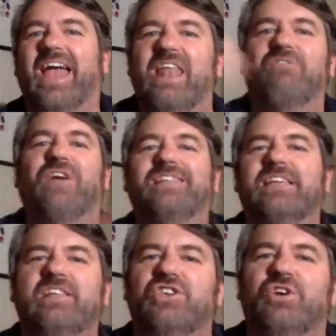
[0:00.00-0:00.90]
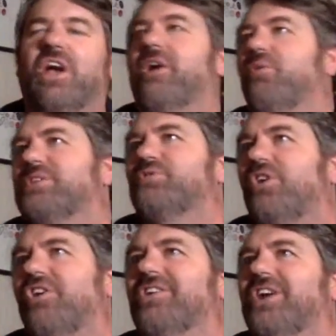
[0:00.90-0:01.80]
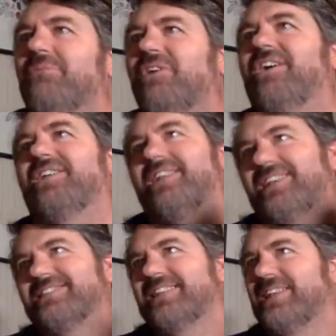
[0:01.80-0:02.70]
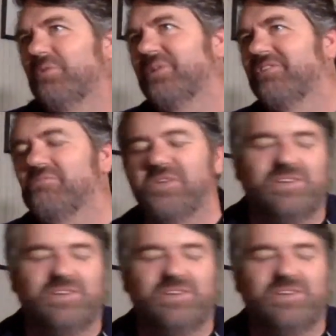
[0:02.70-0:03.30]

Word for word: well, and if they didn't, you're going, "What's wrong? Come on, at least a little yeah,